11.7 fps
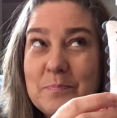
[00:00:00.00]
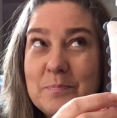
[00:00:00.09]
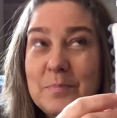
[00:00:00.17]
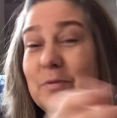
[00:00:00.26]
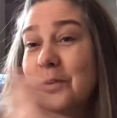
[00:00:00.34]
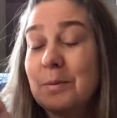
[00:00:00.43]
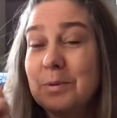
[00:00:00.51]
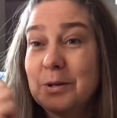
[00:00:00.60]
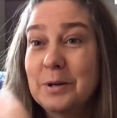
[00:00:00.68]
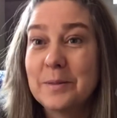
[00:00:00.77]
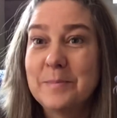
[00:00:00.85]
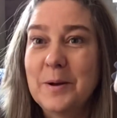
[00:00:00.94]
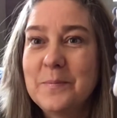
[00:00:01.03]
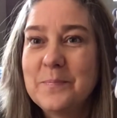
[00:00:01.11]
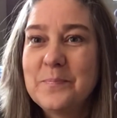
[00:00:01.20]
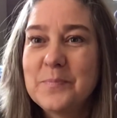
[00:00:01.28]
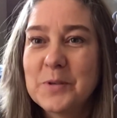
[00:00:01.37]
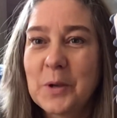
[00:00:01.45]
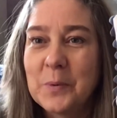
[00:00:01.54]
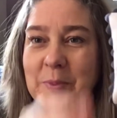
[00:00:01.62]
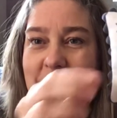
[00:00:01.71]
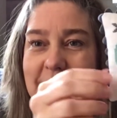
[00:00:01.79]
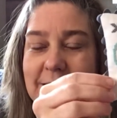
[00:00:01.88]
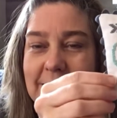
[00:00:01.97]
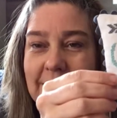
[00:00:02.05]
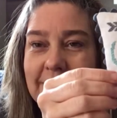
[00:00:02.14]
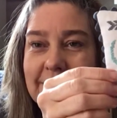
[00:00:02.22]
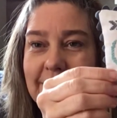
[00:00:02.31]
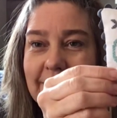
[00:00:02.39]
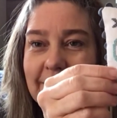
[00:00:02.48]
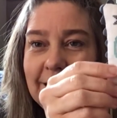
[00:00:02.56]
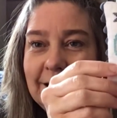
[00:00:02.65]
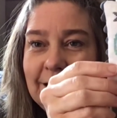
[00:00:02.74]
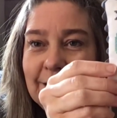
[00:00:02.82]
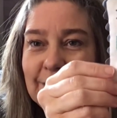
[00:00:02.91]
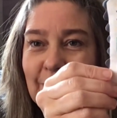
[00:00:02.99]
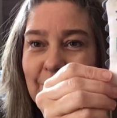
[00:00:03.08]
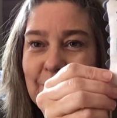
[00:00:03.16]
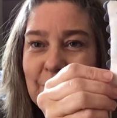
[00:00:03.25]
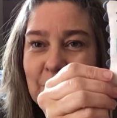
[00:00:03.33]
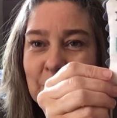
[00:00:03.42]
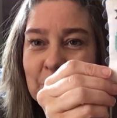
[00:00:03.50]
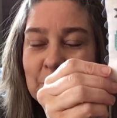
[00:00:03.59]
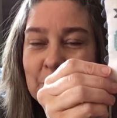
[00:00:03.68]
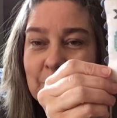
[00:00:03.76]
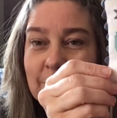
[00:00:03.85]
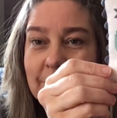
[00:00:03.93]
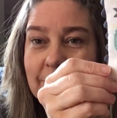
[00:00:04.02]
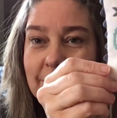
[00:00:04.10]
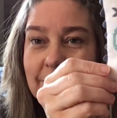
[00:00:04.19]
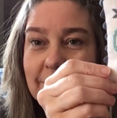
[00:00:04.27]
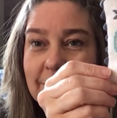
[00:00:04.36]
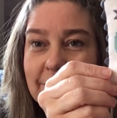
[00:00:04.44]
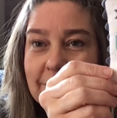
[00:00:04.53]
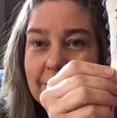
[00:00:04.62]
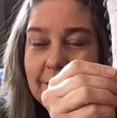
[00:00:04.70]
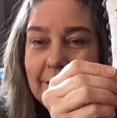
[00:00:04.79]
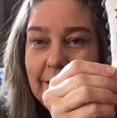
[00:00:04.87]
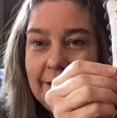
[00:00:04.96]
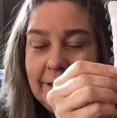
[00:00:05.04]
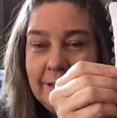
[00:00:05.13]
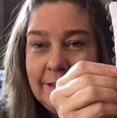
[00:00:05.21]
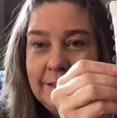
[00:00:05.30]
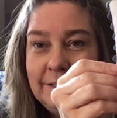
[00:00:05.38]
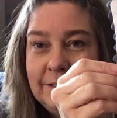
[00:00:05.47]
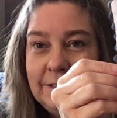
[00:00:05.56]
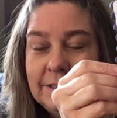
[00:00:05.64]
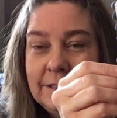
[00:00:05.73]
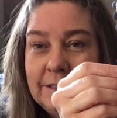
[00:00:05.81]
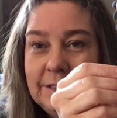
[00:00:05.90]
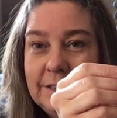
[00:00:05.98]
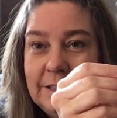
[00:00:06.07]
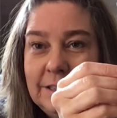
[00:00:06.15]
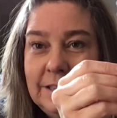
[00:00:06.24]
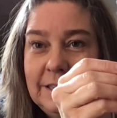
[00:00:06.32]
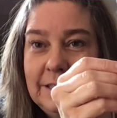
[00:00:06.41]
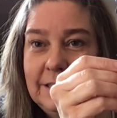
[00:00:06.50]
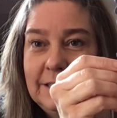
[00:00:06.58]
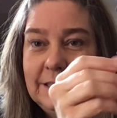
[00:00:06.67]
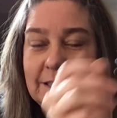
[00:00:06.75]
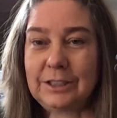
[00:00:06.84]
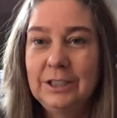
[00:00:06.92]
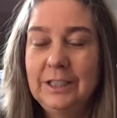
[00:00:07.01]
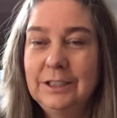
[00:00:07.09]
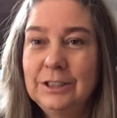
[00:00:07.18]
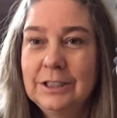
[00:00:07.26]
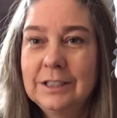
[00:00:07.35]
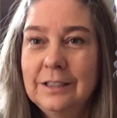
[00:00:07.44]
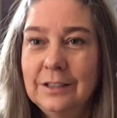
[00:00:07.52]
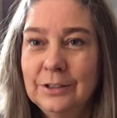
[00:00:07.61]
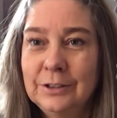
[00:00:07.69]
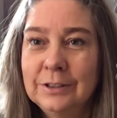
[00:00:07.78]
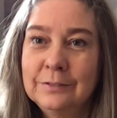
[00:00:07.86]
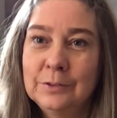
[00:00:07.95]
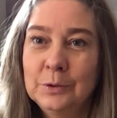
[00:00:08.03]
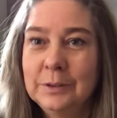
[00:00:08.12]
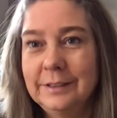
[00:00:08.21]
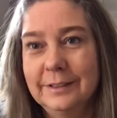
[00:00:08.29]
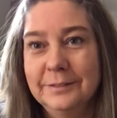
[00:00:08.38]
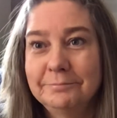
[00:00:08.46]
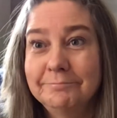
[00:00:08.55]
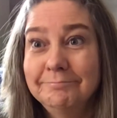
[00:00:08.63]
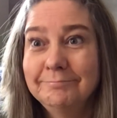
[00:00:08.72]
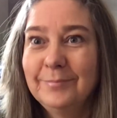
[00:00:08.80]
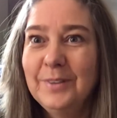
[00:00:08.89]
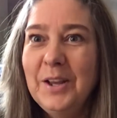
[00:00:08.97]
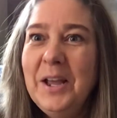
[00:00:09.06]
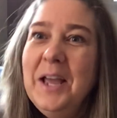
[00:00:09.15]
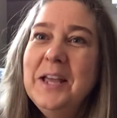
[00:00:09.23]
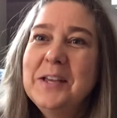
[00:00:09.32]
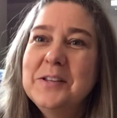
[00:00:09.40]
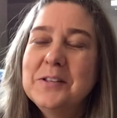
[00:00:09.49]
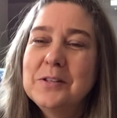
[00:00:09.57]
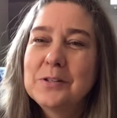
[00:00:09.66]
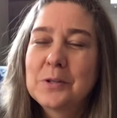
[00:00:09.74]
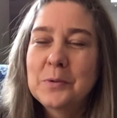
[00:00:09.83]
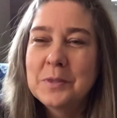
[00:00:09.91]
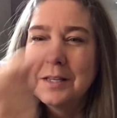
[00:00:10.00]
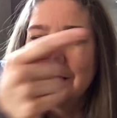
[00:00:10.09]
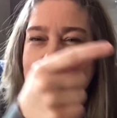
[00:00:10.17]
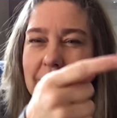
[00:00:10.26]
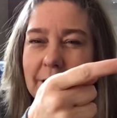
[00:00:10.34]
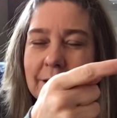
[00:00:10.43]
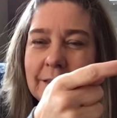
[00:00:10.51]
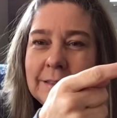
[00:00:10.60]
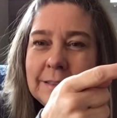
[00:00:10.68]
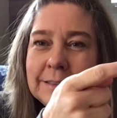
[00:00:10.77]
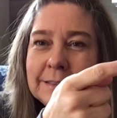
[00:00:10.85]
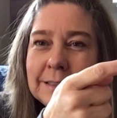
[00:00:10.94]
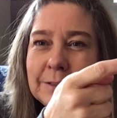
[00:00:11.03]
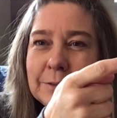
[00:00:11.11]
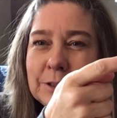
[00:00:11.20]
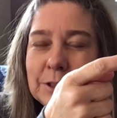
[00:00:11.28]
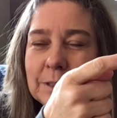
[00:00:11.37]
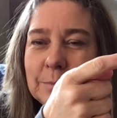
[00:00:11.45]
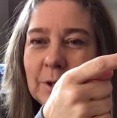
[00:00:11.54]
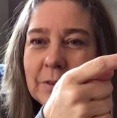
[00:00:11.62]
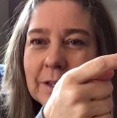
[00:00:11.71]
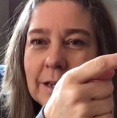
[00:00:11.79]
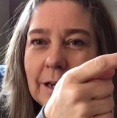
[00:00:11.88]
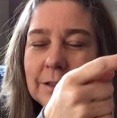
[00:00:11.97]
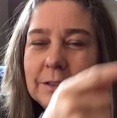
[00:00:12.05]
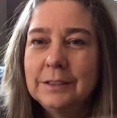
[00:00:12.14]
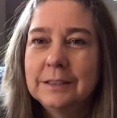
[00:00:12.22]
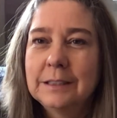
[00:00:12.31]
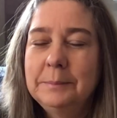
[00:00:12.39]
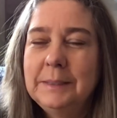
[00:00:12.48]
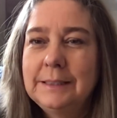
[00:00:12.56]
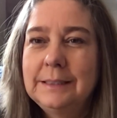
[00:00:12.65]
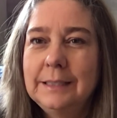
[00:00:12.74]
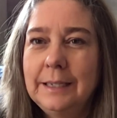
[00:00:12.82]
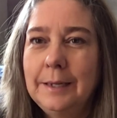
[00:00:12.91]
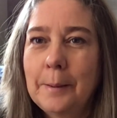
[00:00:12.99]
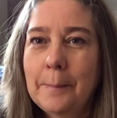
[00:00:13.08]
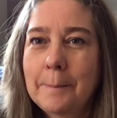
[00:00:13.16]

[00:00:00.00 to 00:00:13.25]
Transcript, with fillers: before I put it in the mail. So this is it. Uh, love you. And I changed the colors, of course, you know. Hmm. So this is, oh, I should have brought the colors. Let me see.